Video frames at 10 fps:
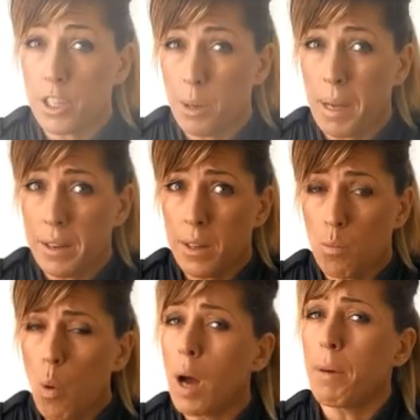passionate about
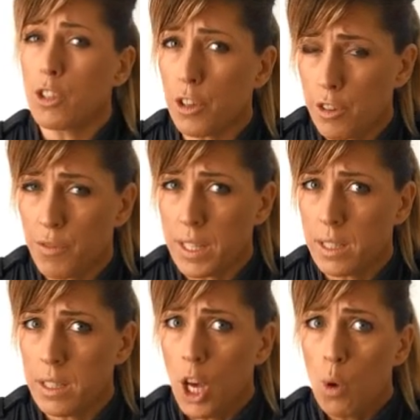it? Why am I so
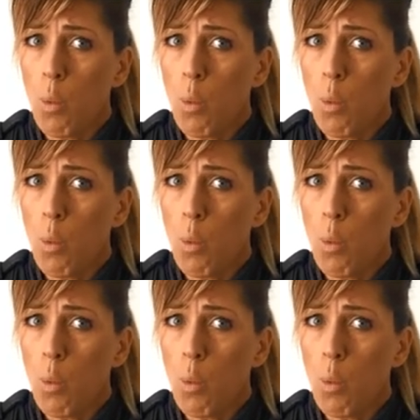convicted?